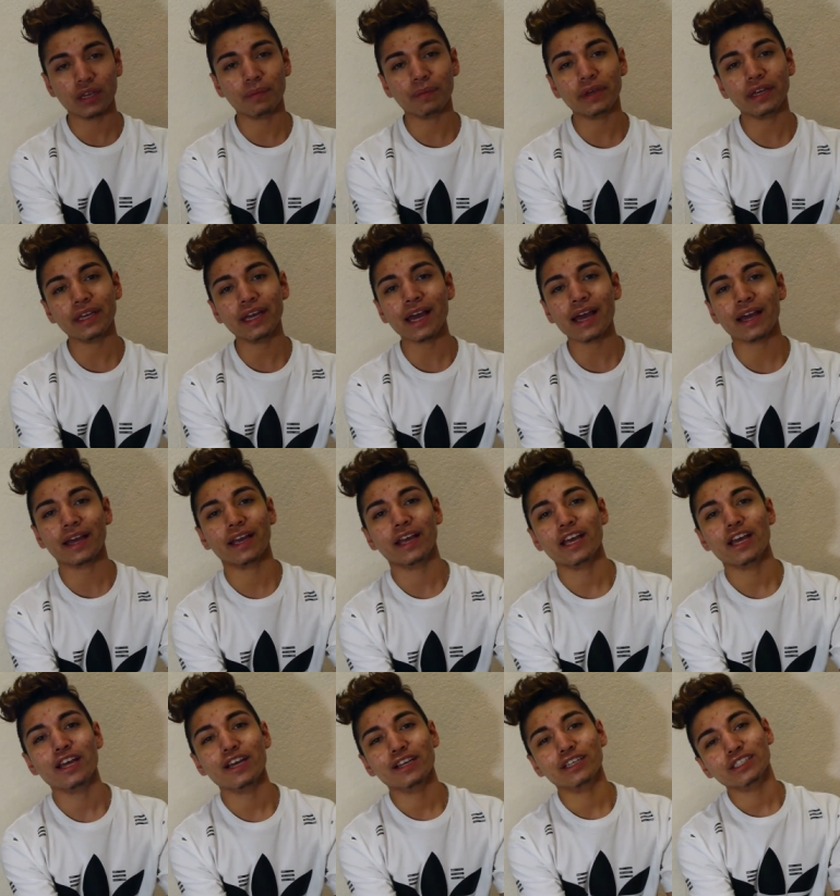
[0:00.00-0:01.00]
But yeah,
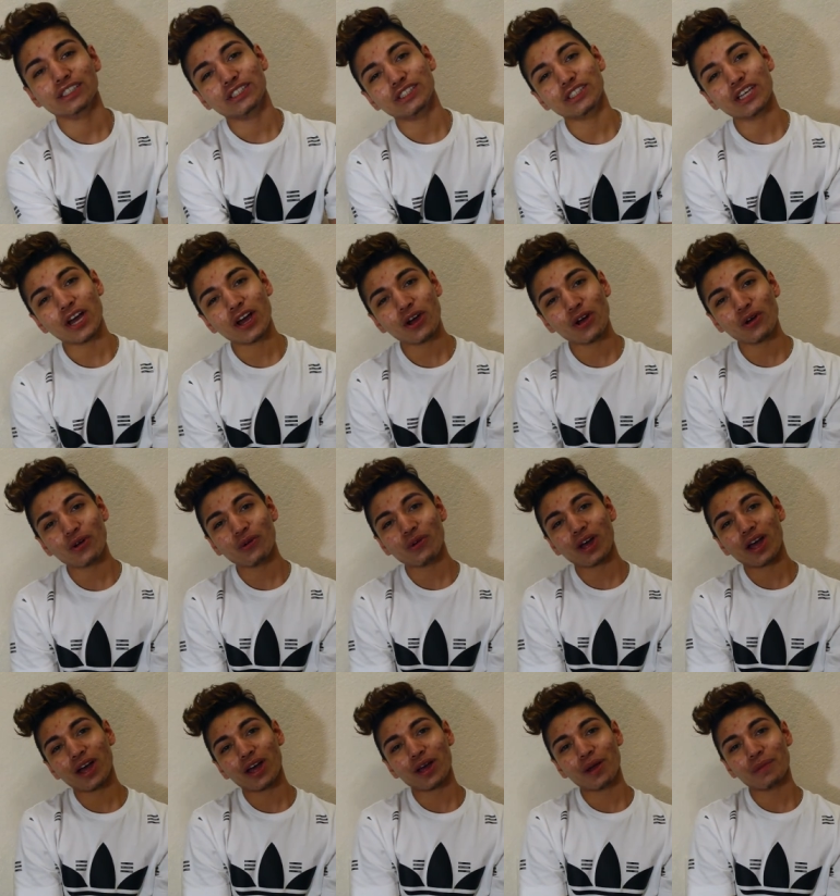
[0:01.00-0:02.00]
so,
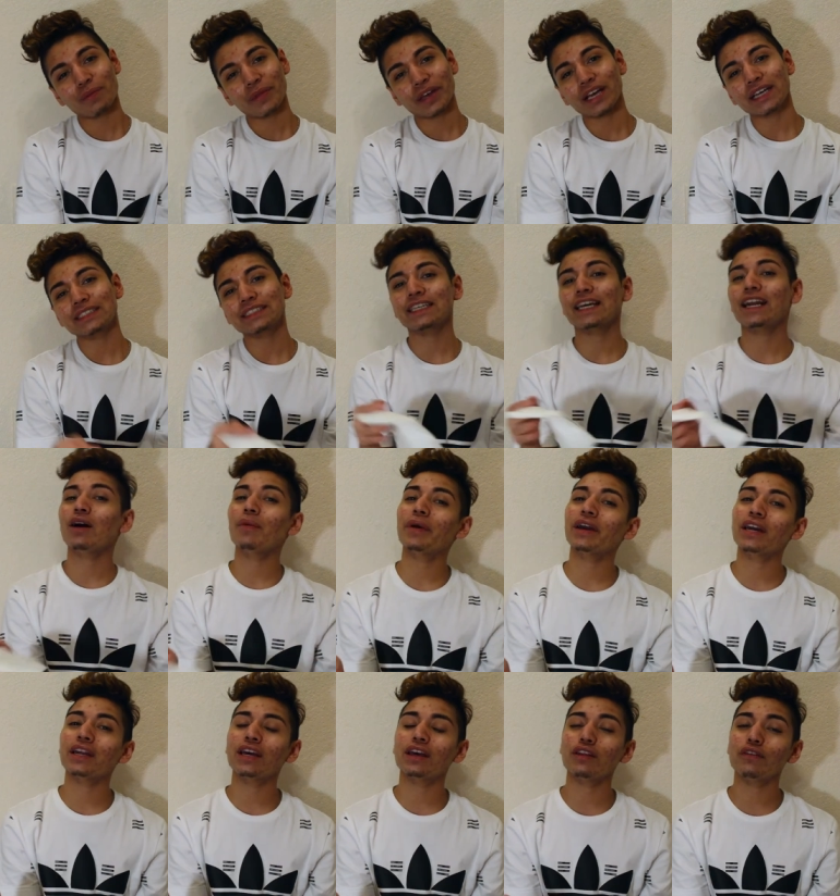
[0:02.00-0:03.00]
um, like I said, I'll make
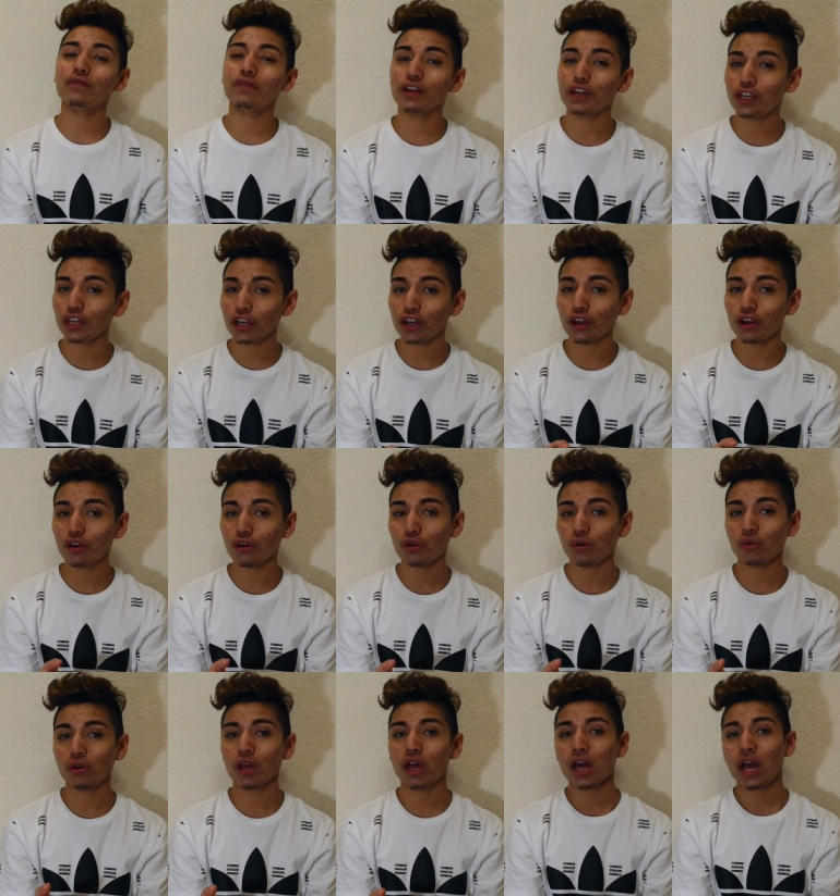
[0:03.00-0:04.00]
another
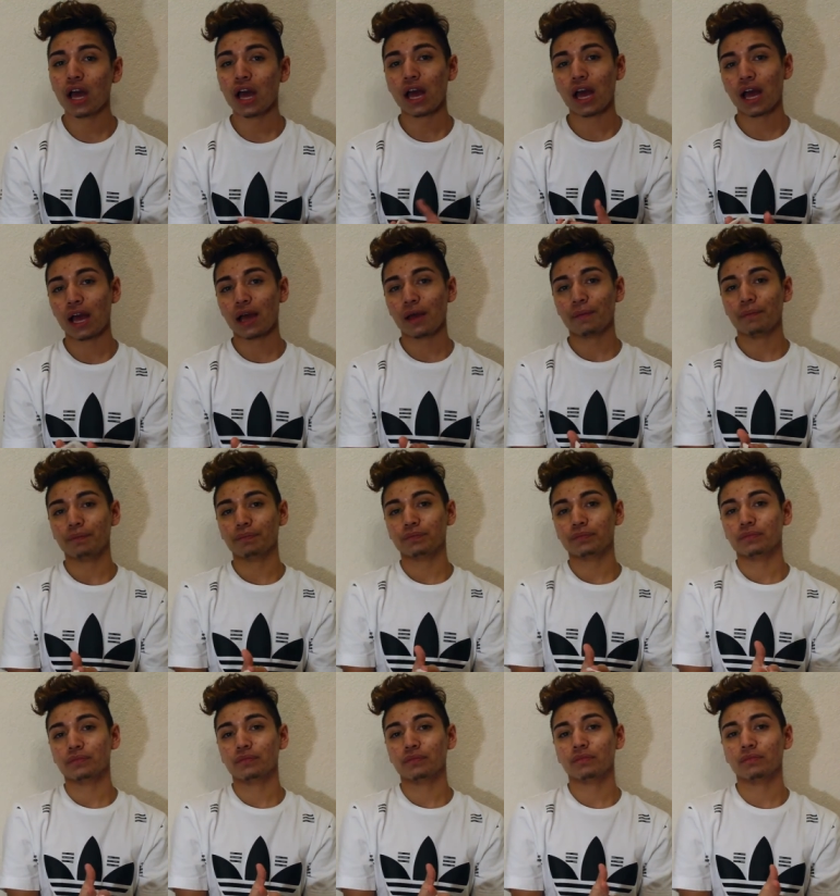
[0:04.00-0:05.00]
video um,
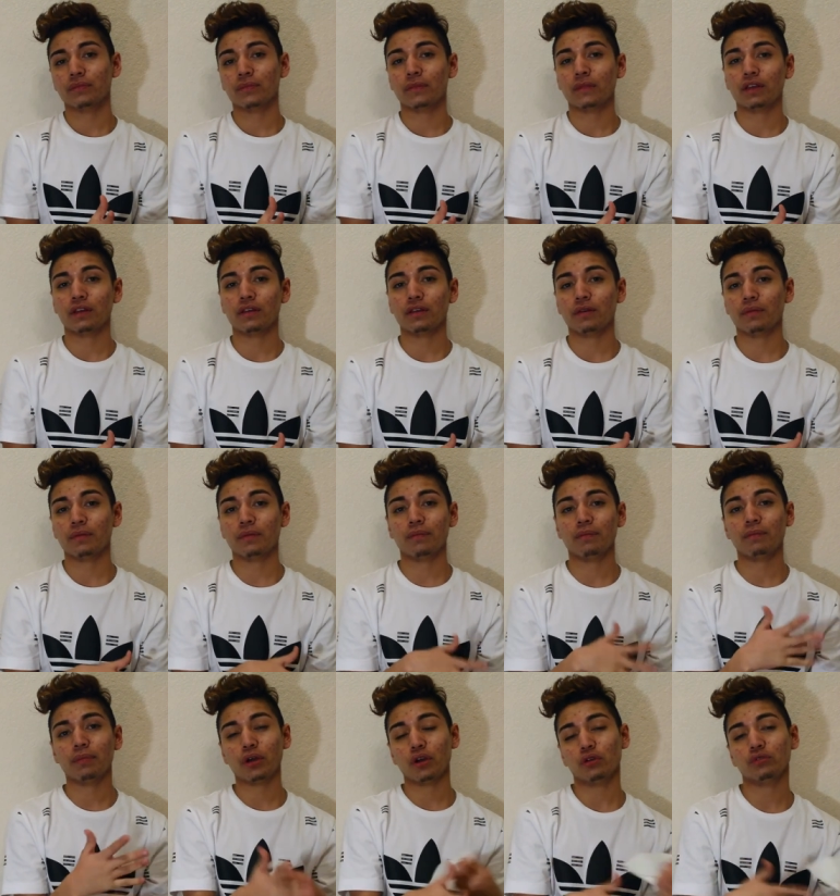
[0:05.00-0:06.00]
a
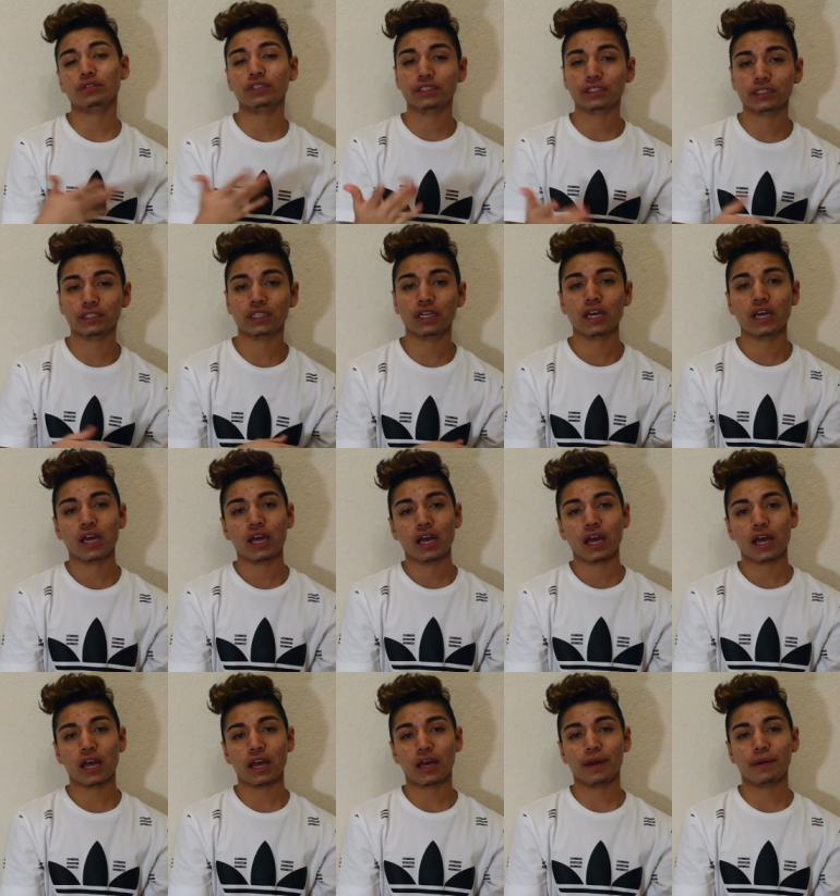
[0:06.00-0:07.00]
post,
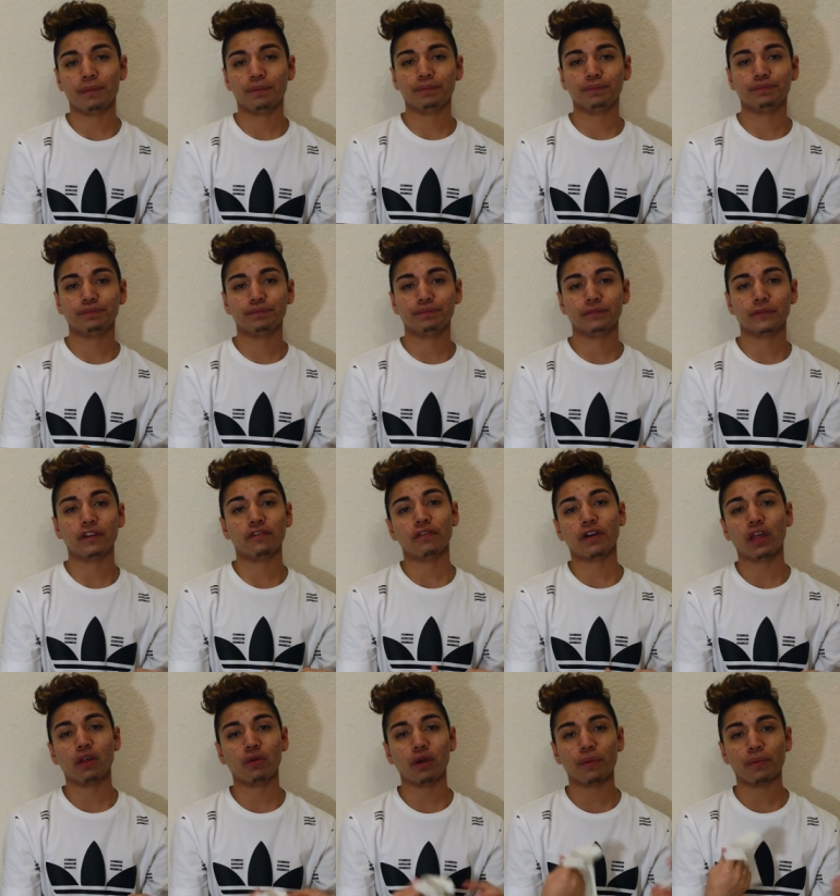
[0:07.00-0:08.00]
um, a
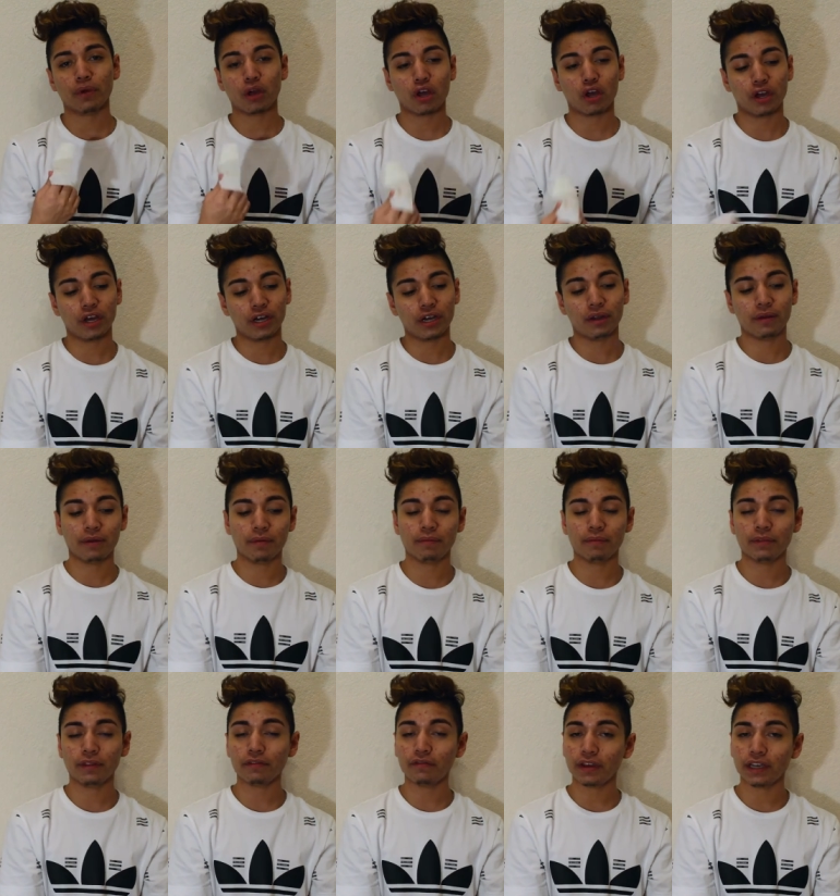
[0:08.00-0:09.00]
follow-up on
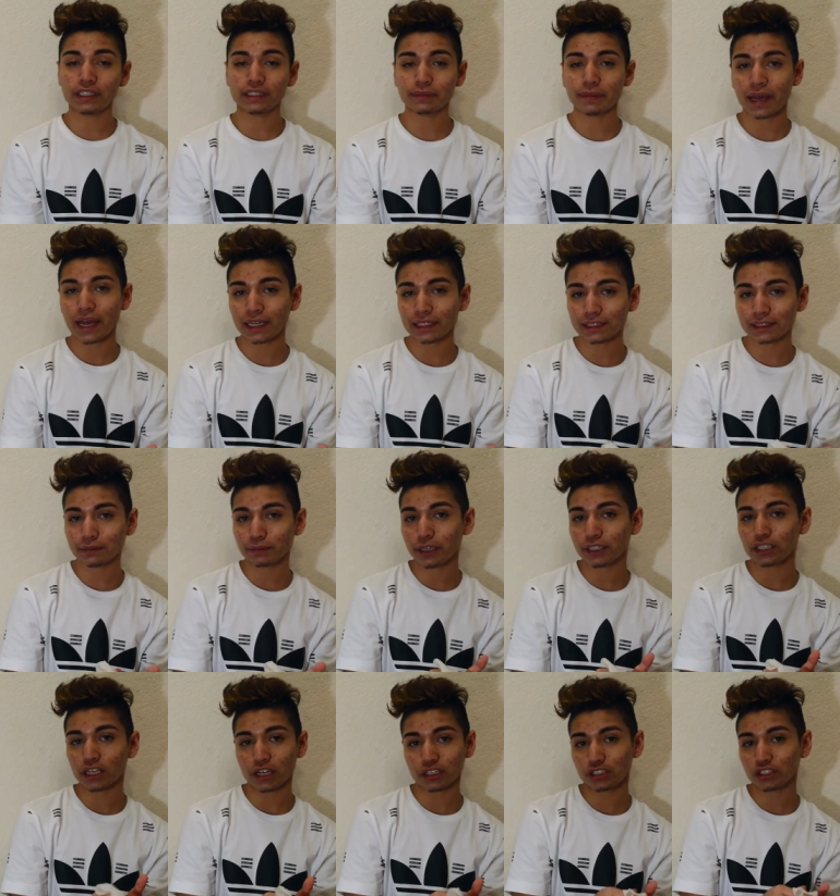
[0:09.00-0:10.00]
the face mask by
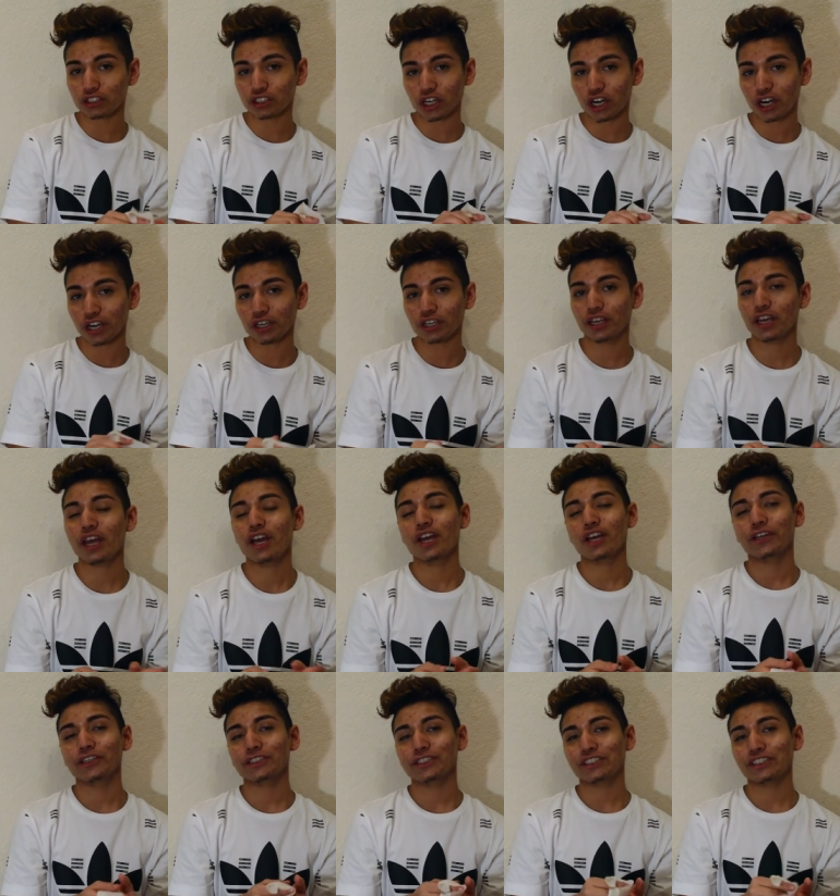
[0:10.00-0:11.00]
Dr. Jart.
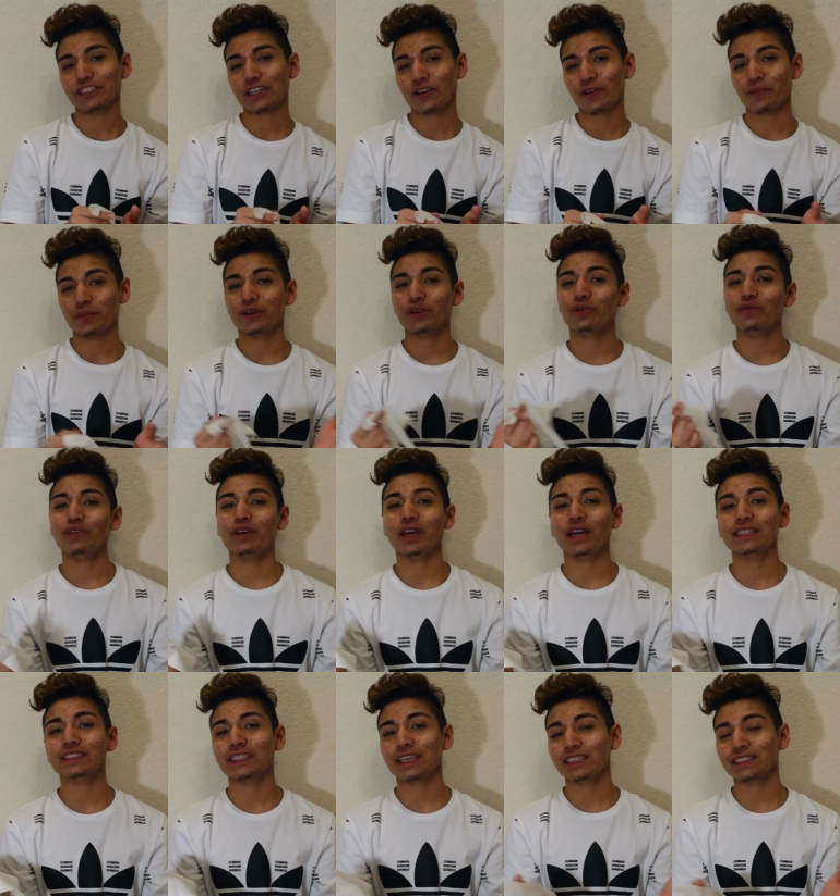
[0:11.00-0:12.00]
So I hope you
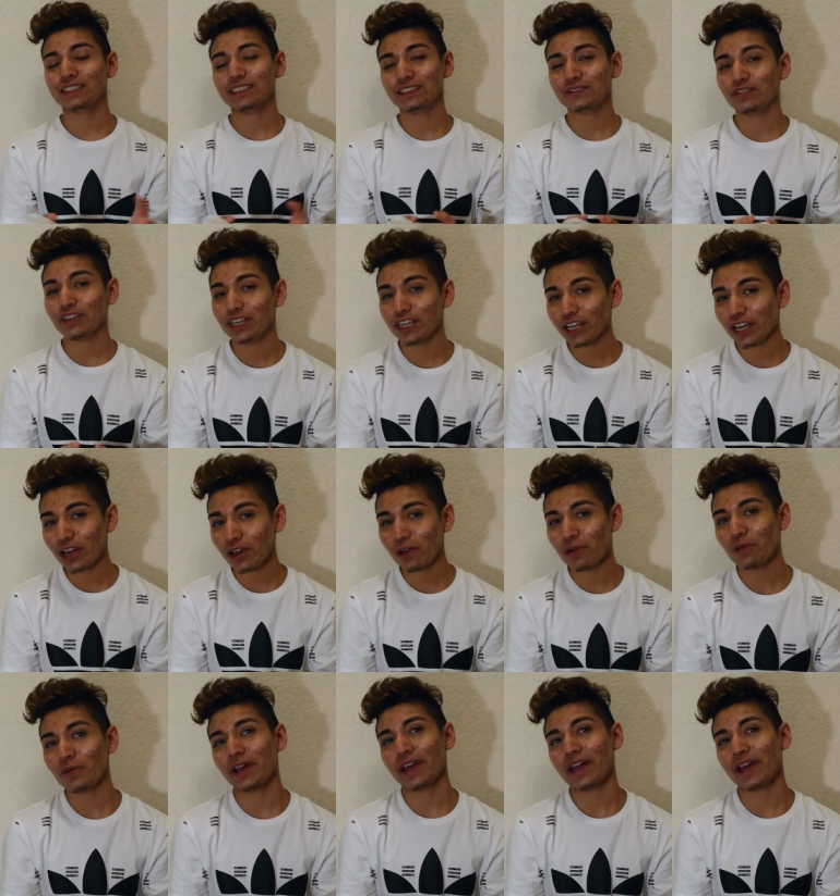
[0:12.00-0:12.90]
guys like this video.